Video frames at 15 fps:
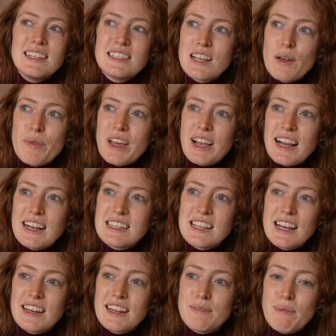something I
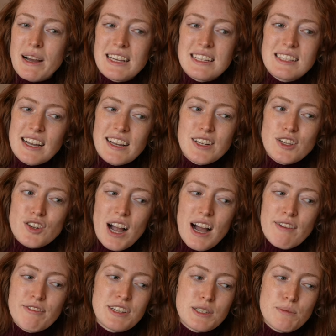said in my second
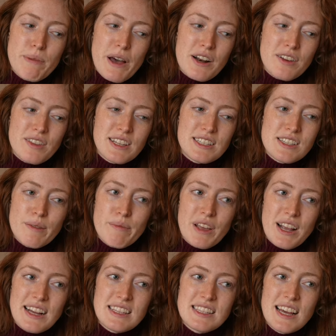draft is better than
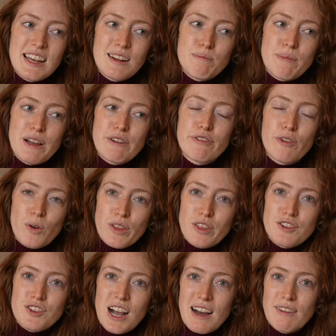something I said in my fourth
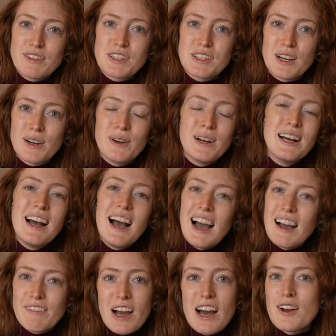draft. So
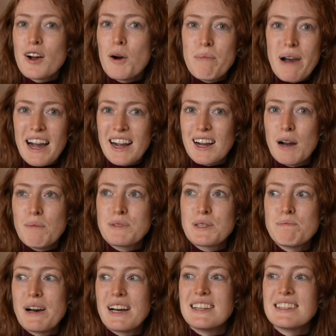I've got all
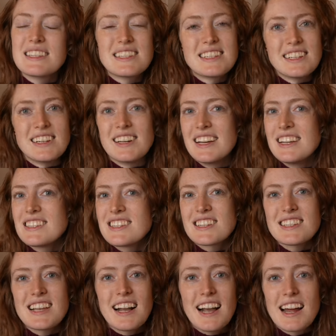backups, but still, it's
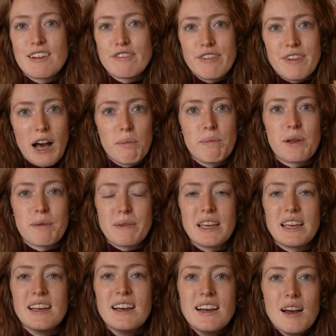just kind of helping
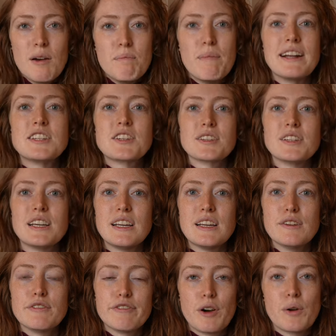me
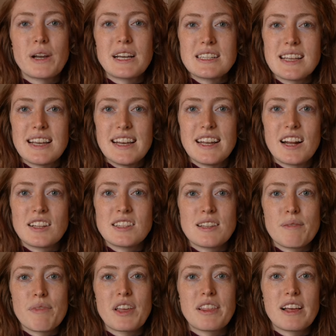mentally focus in on
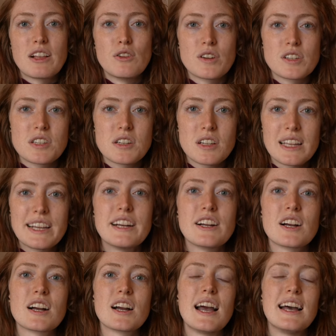something that looks
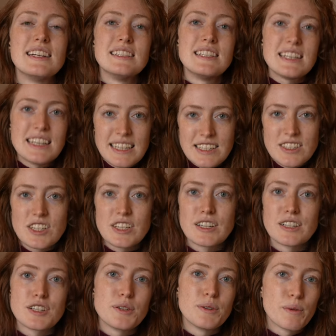cleaner and
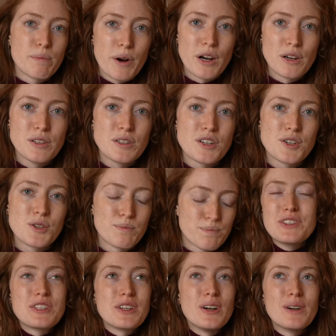easier to approach.
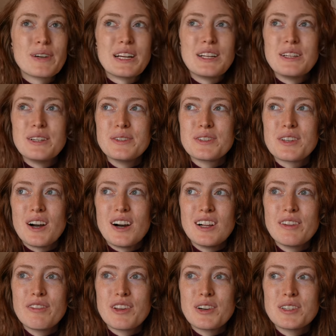So I'm gonna use all
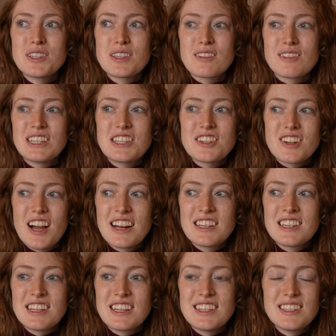of those three
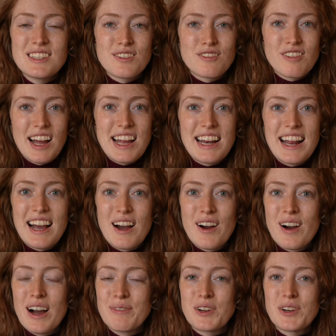strategies right now.
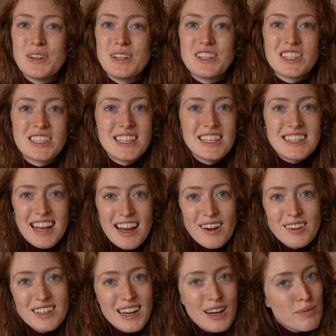I'm going to sit
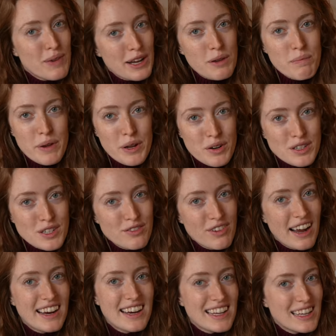down at my computer to
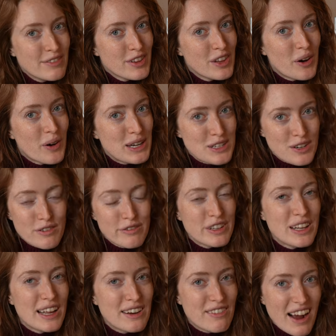write, even though I don't feel
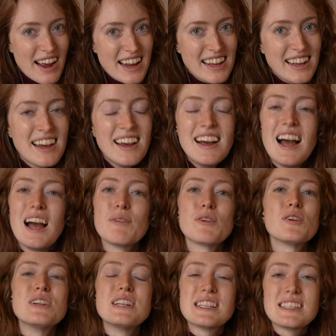like writing. I'm
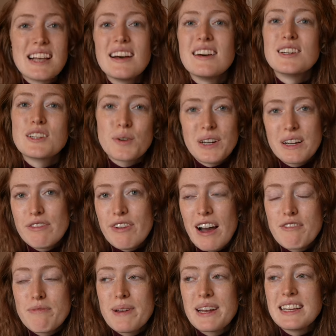going to set a
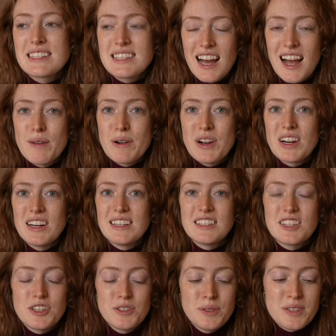25 minute timer and
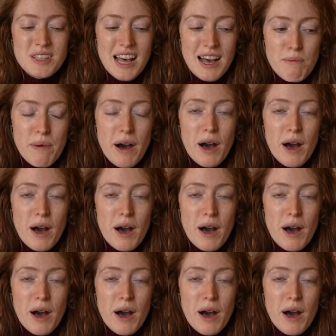use that